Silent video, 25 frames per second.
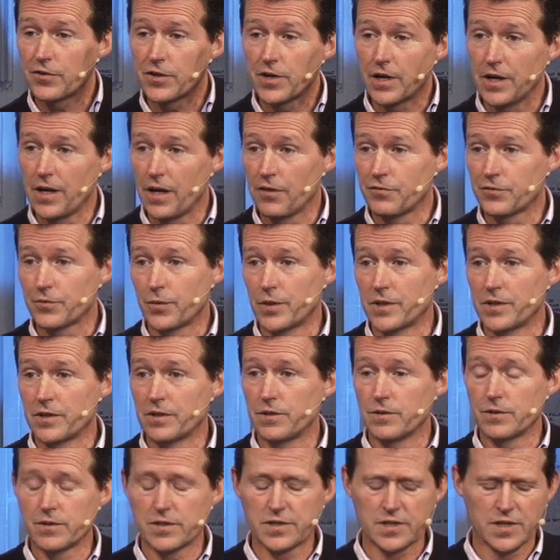for a loved one
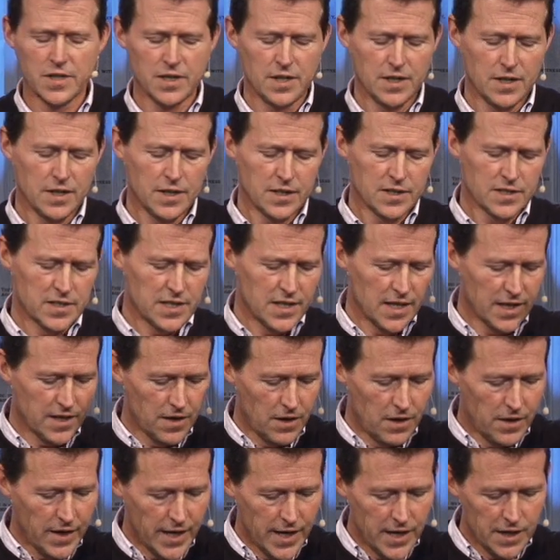who's
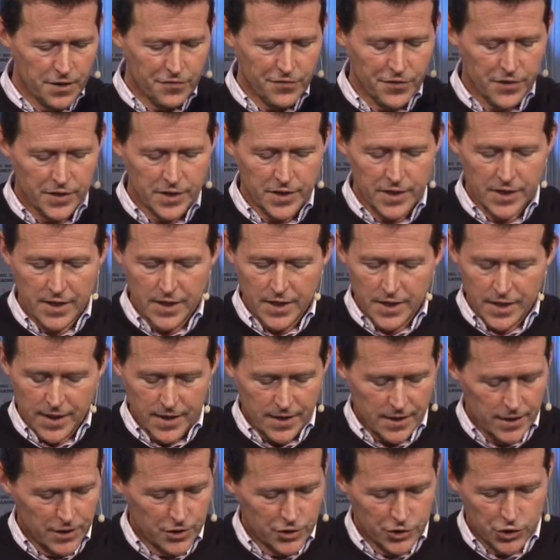sick, our ache for
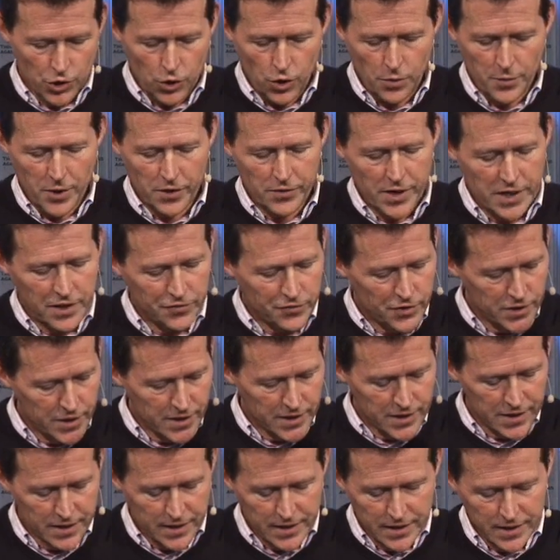a job, our ache
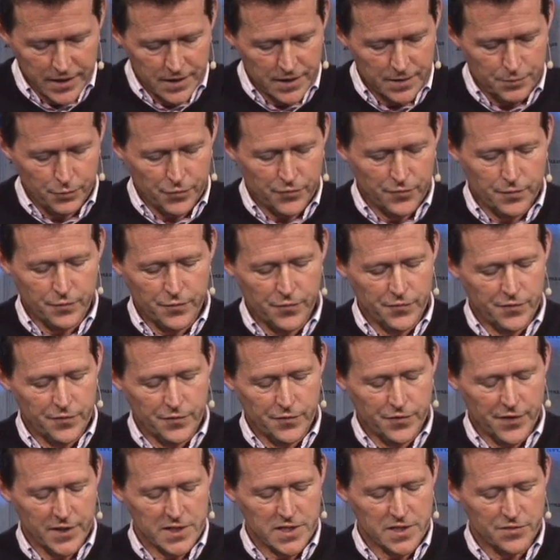for
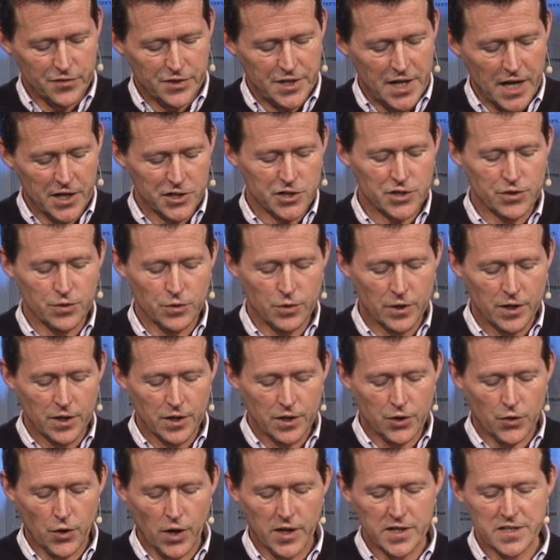face of a national
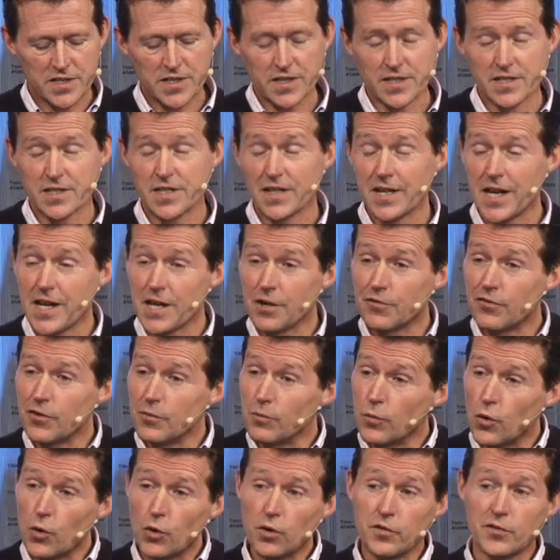crisis, an ache for
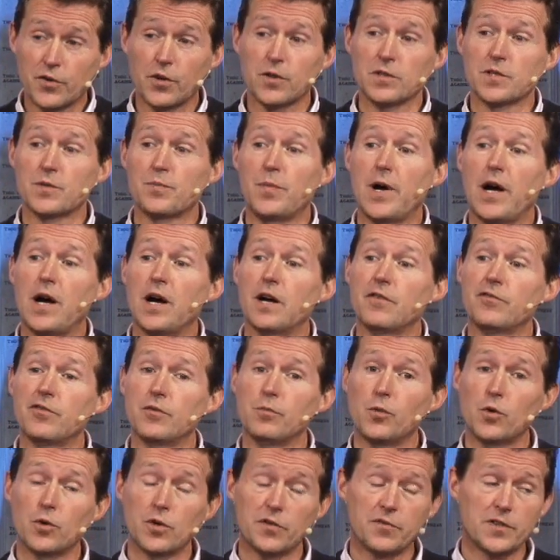more of God's power,
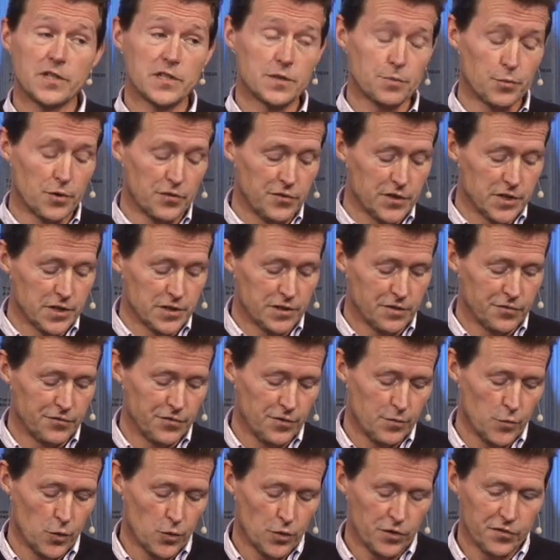for more of His provision,
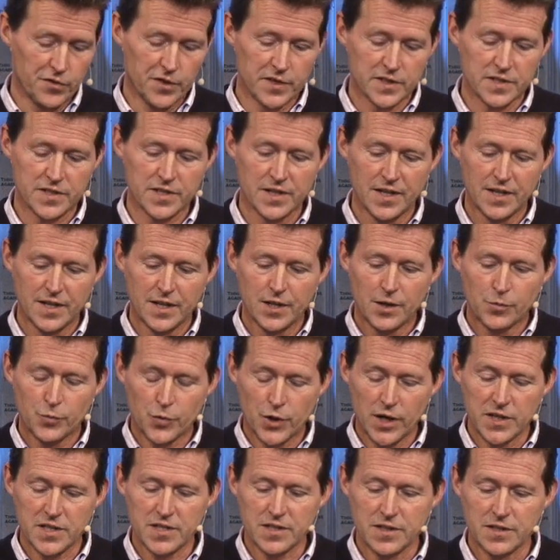for more of His
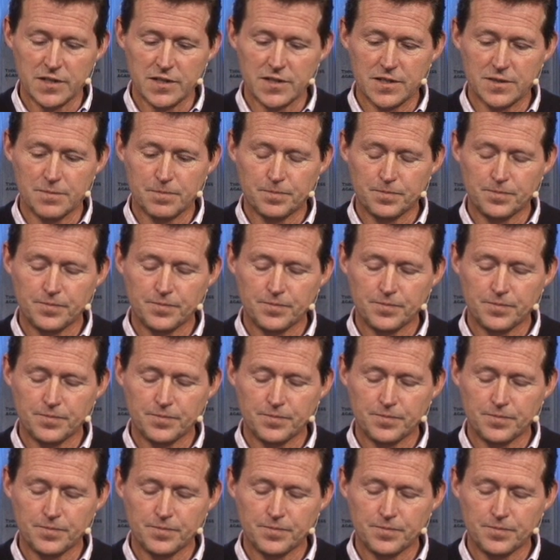presence.